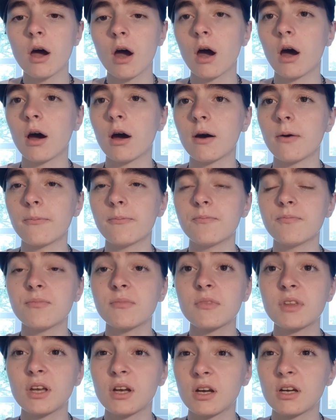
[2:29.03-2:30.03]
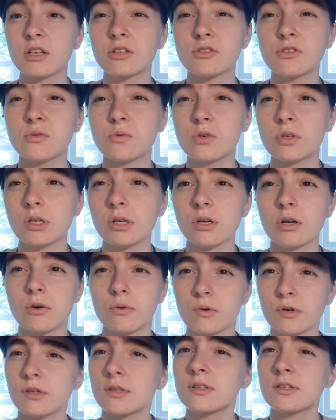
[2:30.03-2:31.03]
In case you want to know
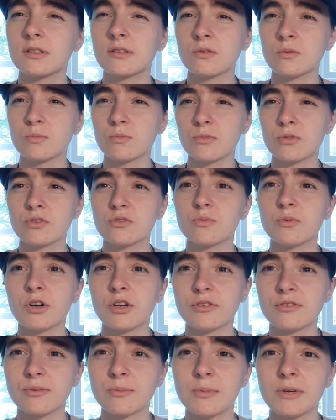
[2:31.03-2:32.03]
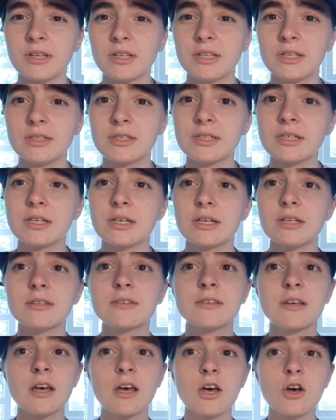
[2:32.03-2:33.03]
what system responsibility is,
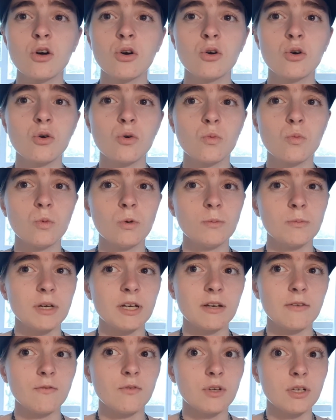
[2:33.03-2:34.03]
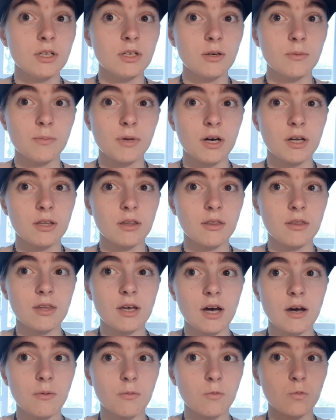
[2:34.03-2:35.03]
we made a video about
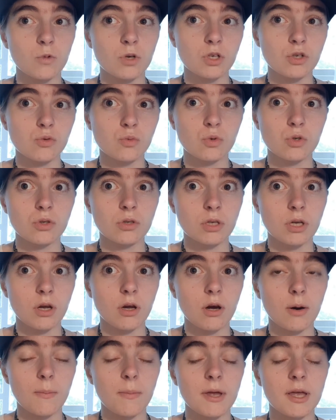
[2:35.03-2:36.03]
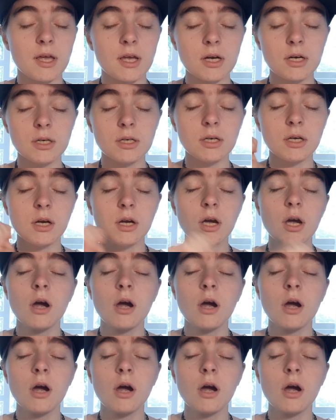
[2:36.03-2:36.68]
that, which we'll link up here.